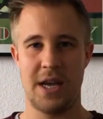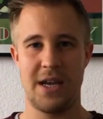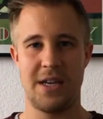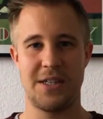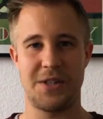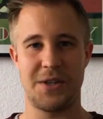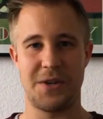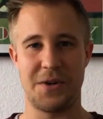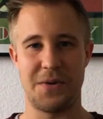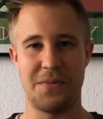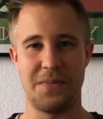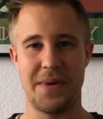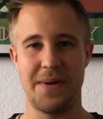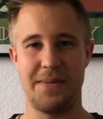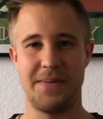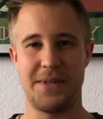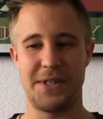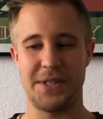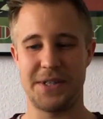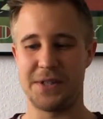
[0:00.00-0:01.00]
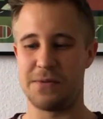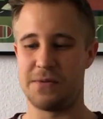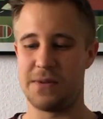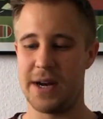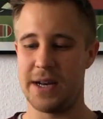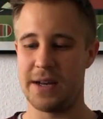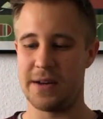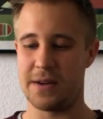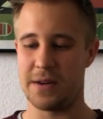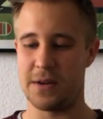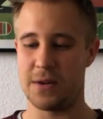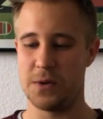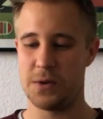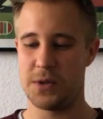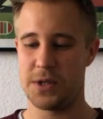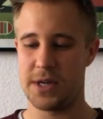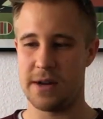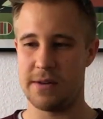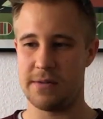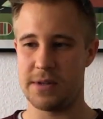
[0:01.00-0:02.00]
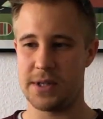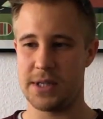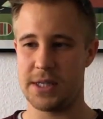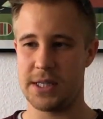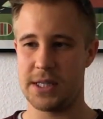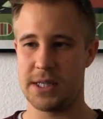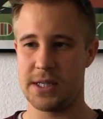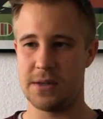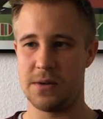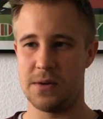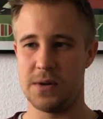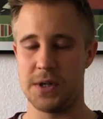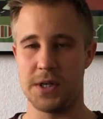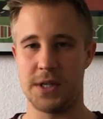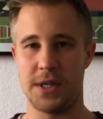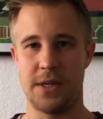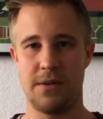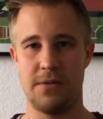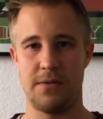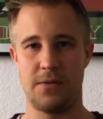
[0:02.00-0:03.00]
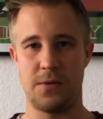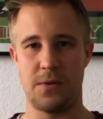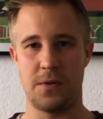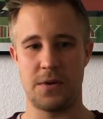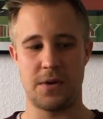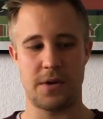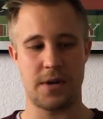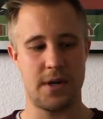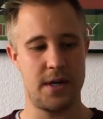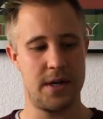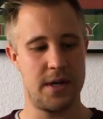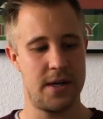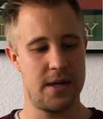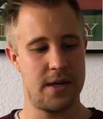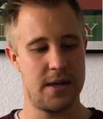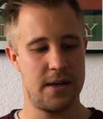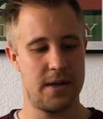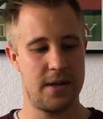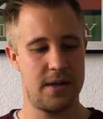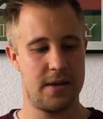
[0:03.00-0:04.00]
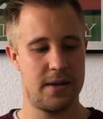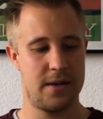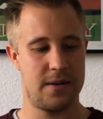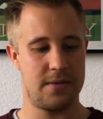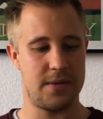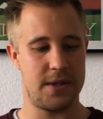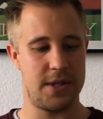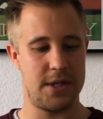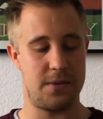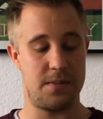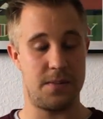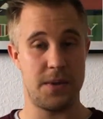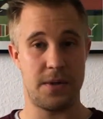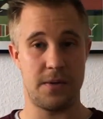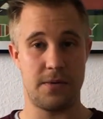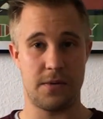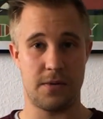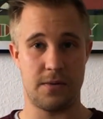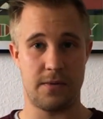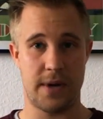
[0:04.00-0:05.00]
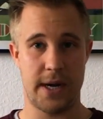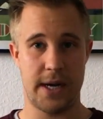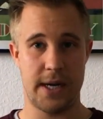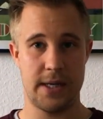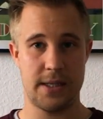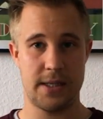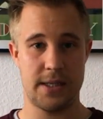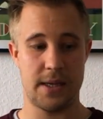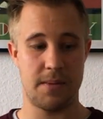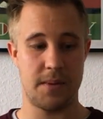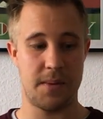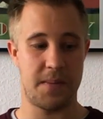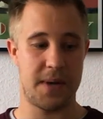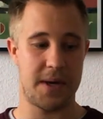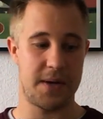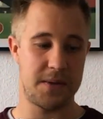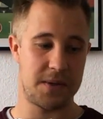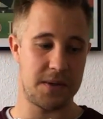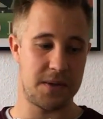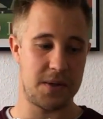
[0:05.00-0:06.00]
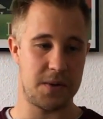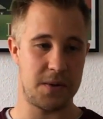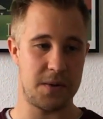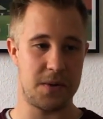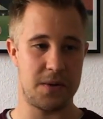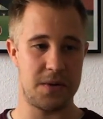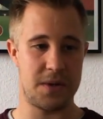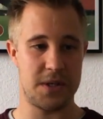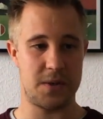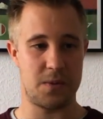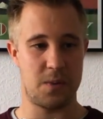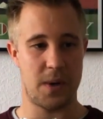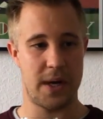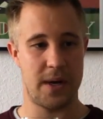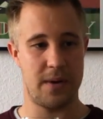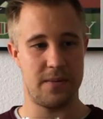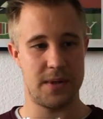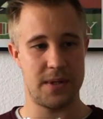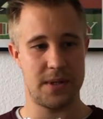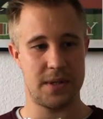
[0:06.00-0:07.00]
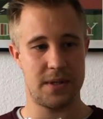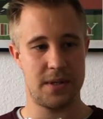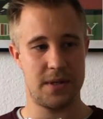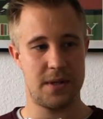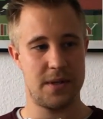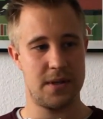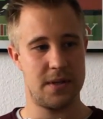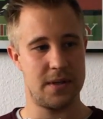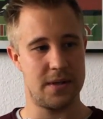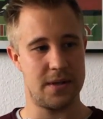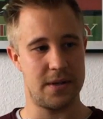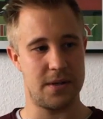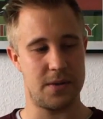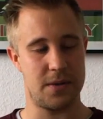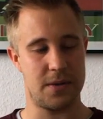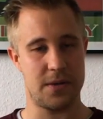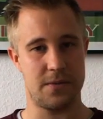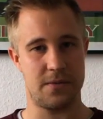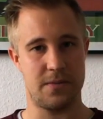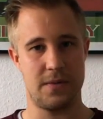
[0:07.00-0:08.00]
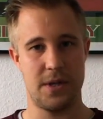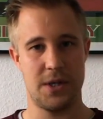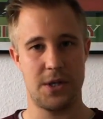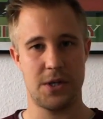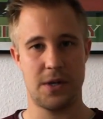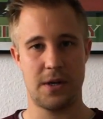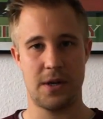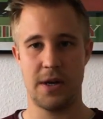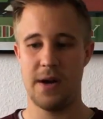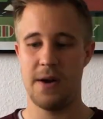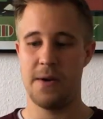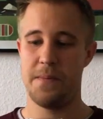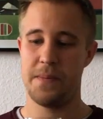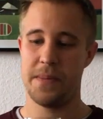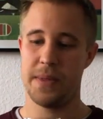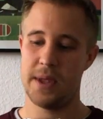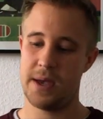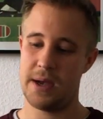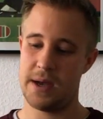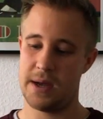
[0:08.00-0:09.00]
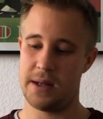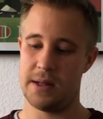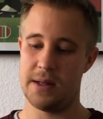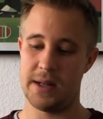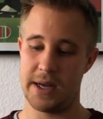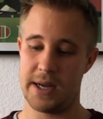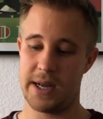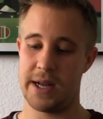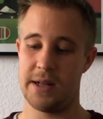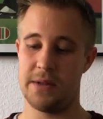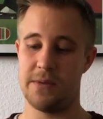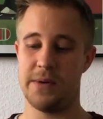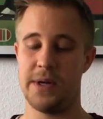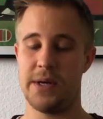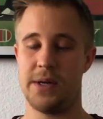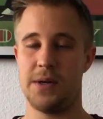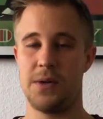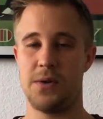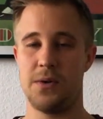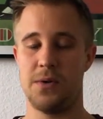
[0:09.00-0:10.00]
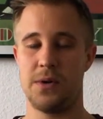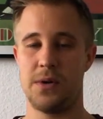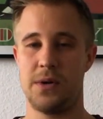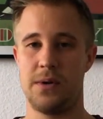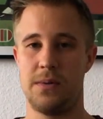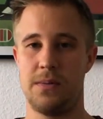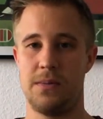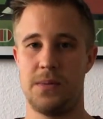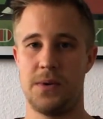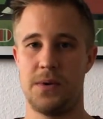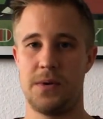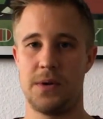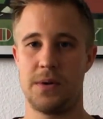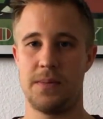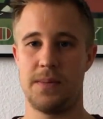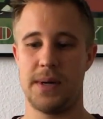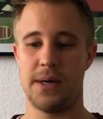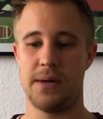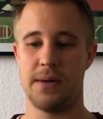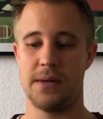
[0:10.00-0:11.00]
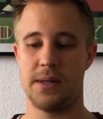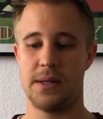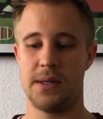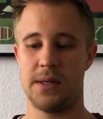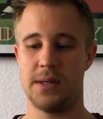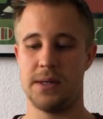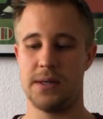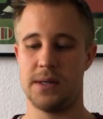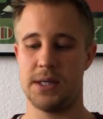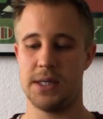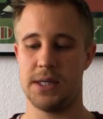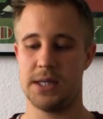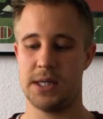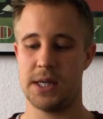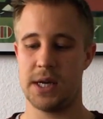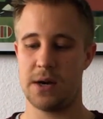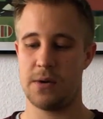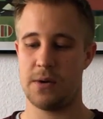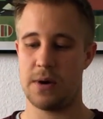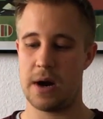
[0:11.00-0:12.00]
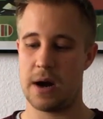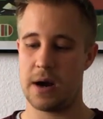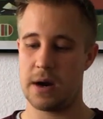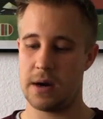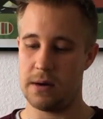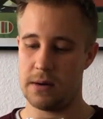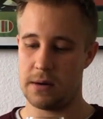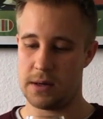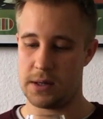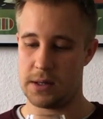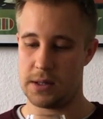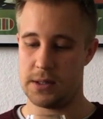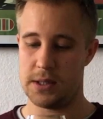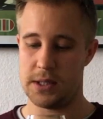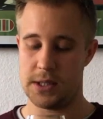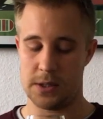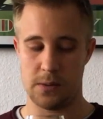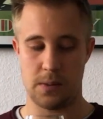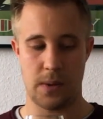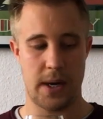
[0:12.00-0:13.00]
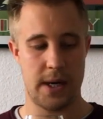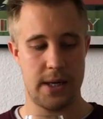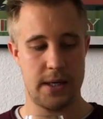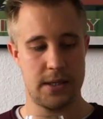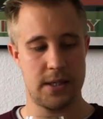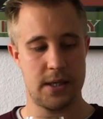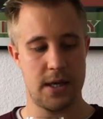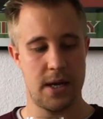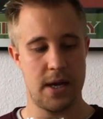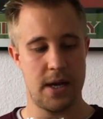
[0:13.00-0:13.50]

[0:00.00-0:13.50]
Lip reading: So maybe just a final conclusion after tasting all 4 of these beautiful wines. I'm about to talk to this wine wizard, Josef Fischer, and I can't wait to talk more about his terroir and these wines.